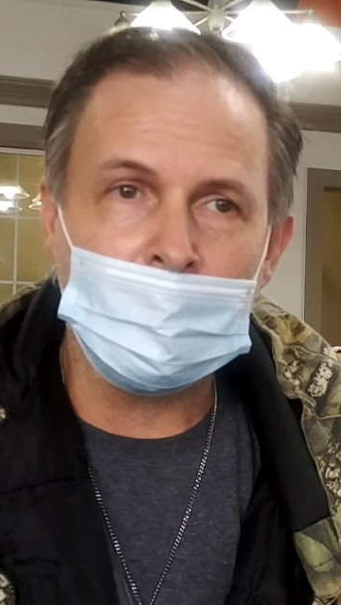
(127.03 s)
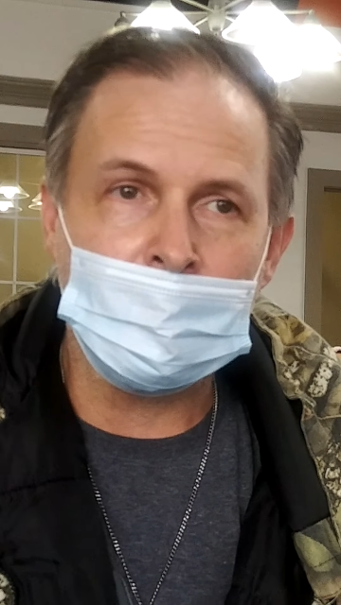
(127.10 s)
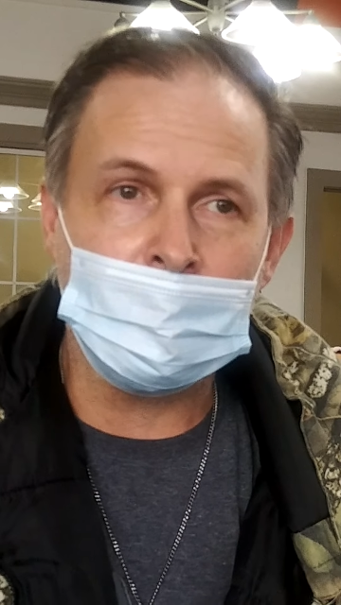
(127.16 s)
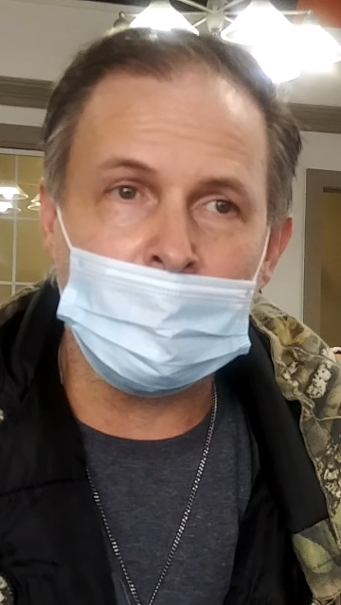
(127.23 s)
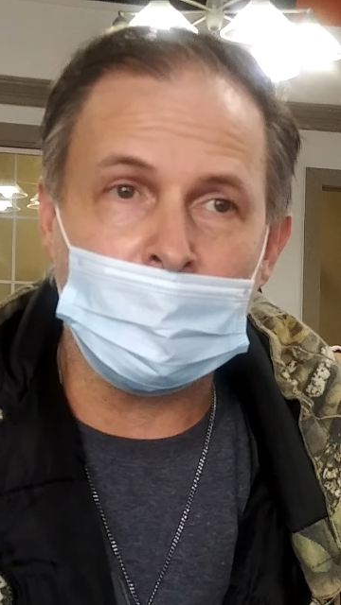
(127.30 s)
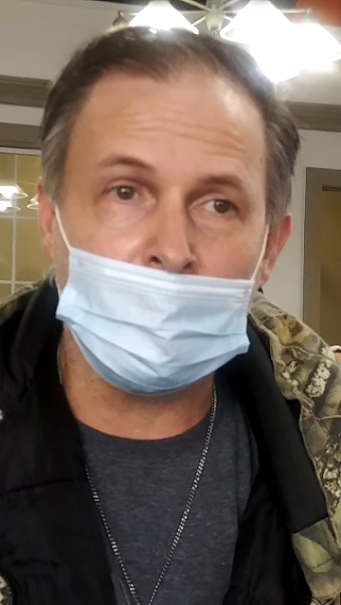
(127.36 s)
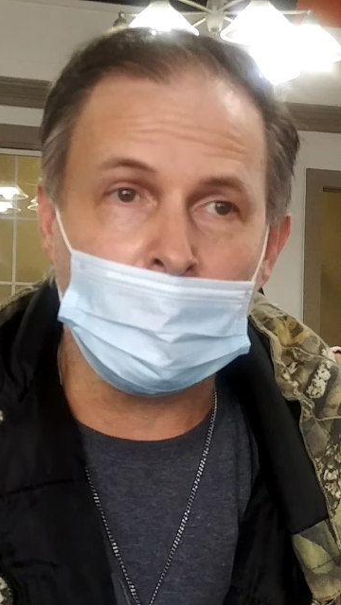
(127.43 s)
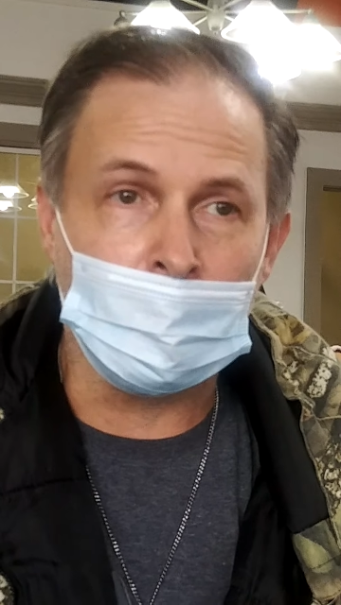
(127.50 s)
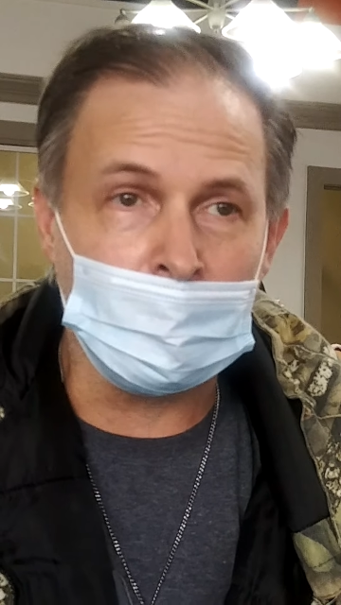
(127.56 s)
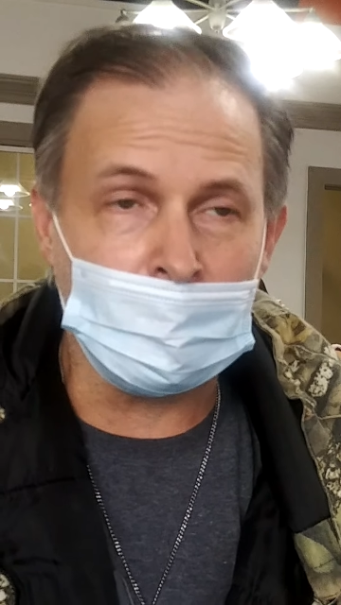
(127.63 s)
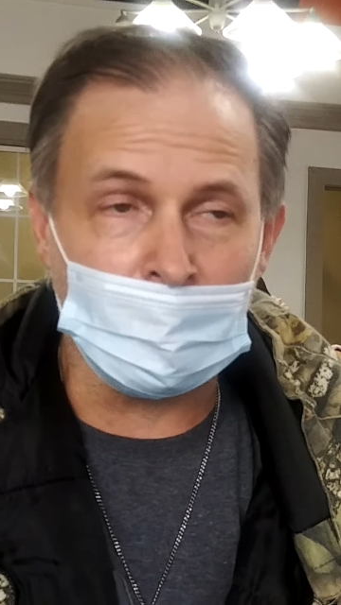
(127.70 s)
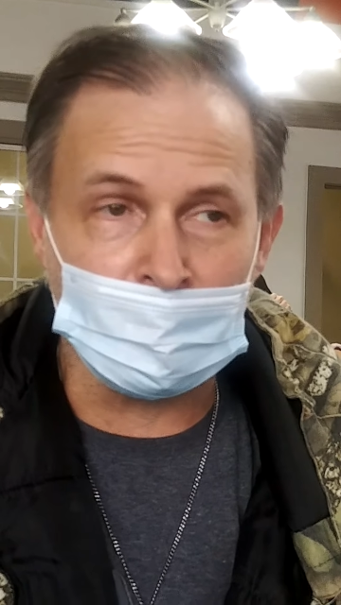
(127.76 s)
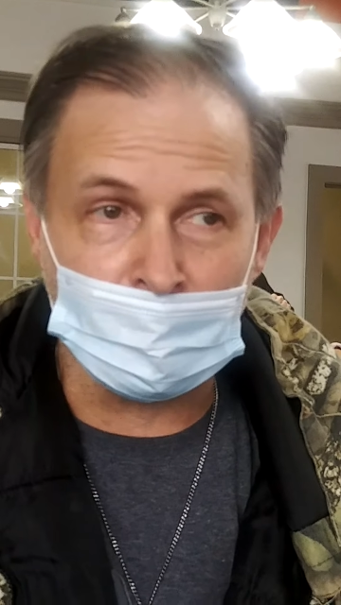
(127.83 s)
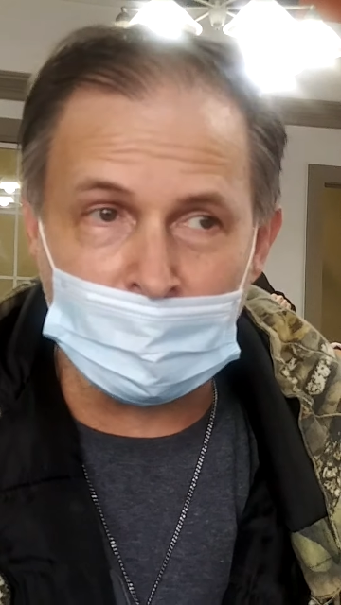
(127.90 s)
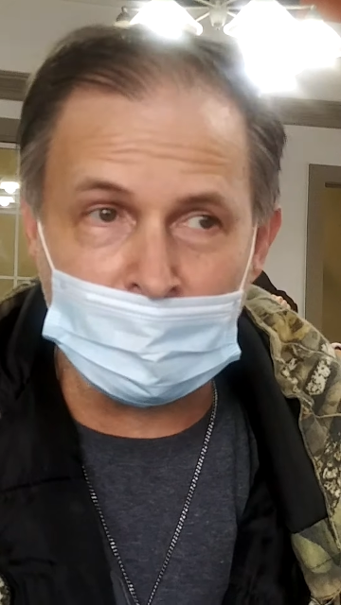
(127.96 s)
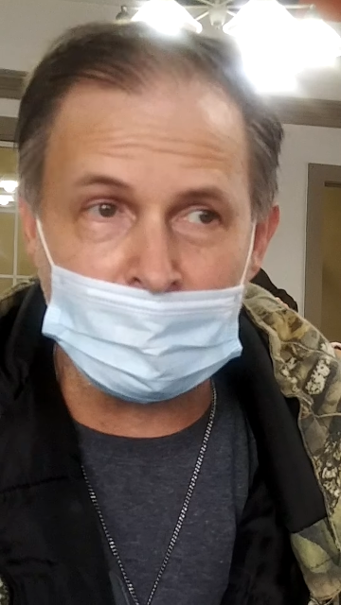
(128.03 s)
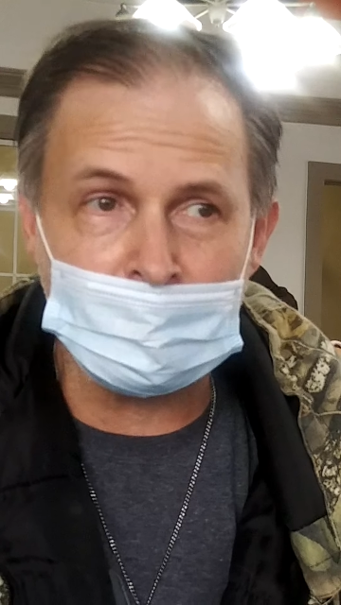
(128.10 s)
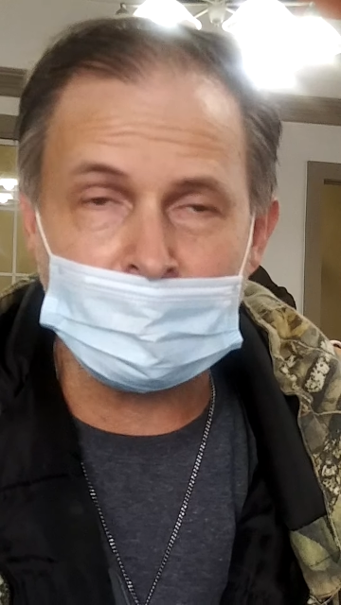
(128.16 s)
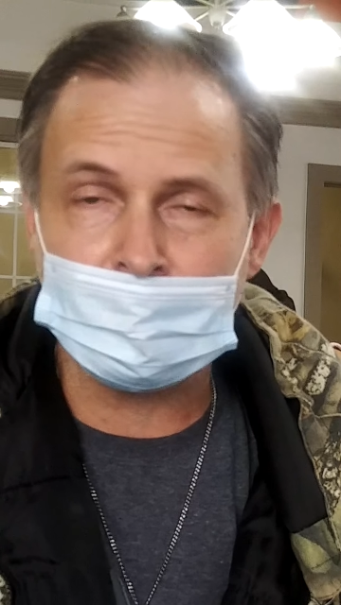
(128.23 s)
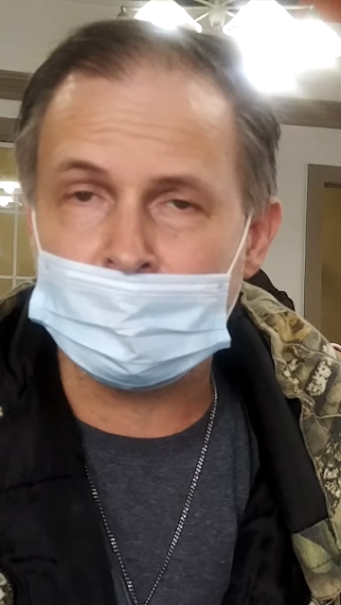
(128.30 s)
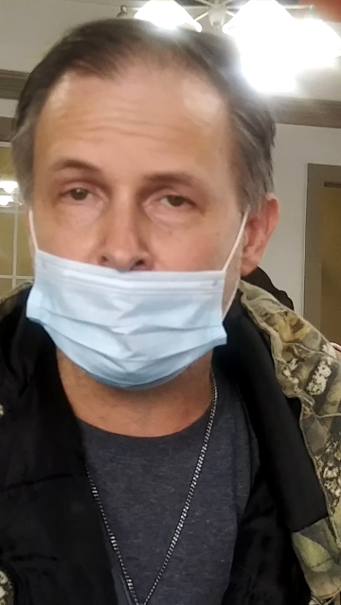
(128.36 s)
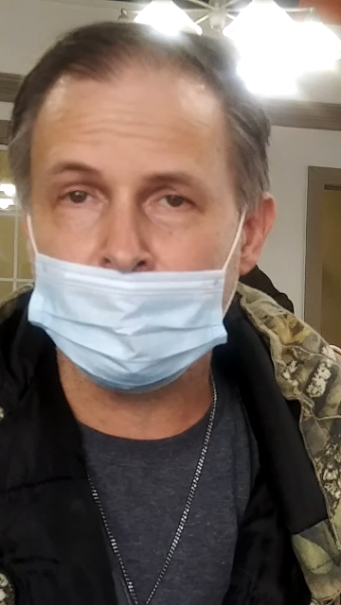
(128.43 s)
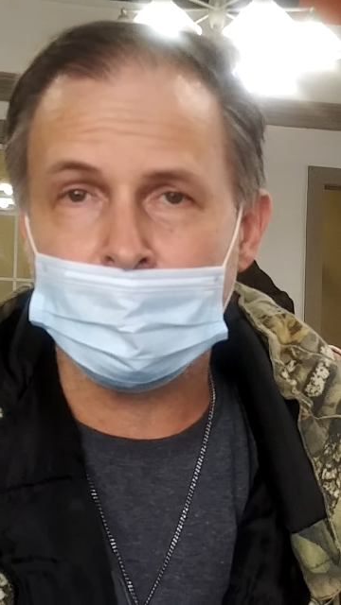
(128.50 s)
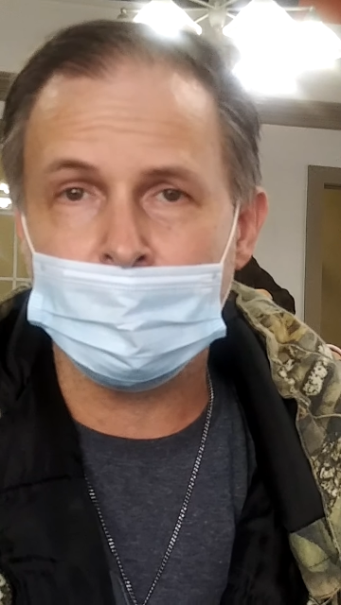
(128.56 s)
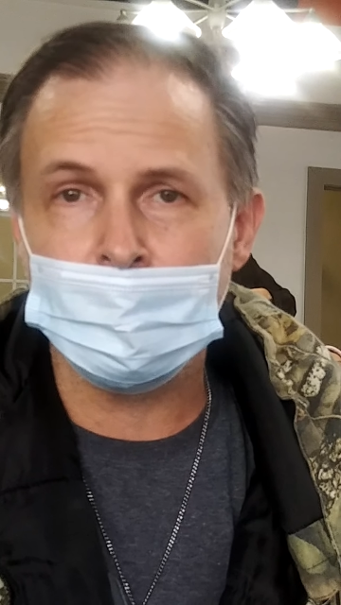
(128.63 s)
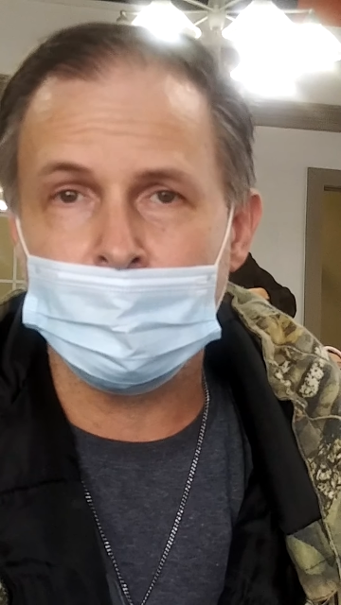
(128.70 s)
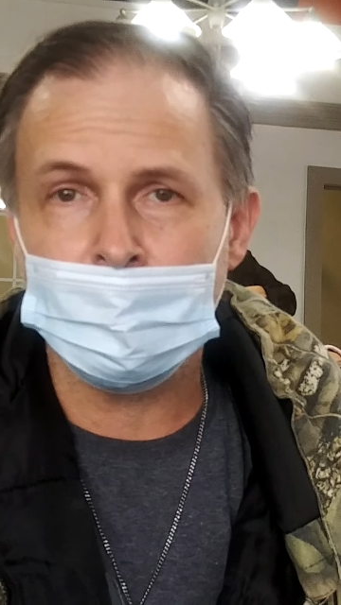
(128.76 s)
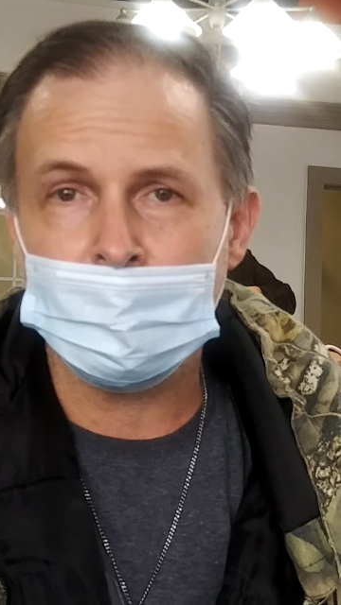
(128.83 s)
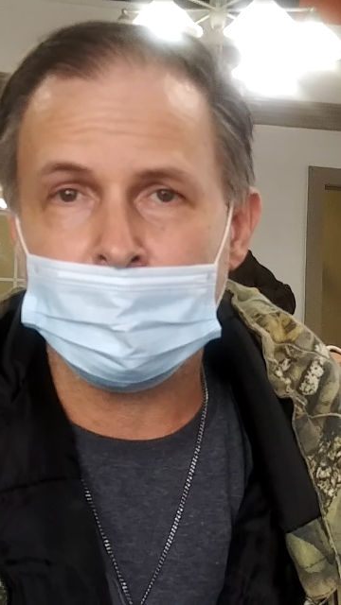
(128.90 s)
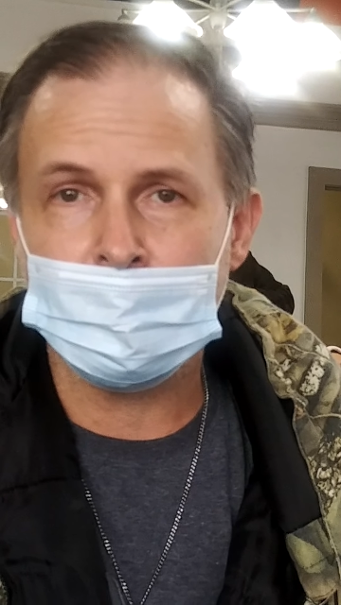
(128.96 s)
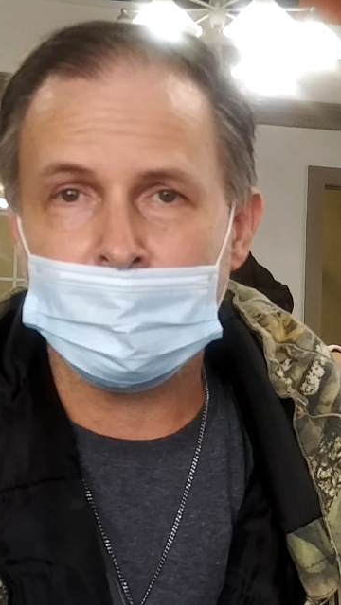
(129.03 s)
uh, or your friends too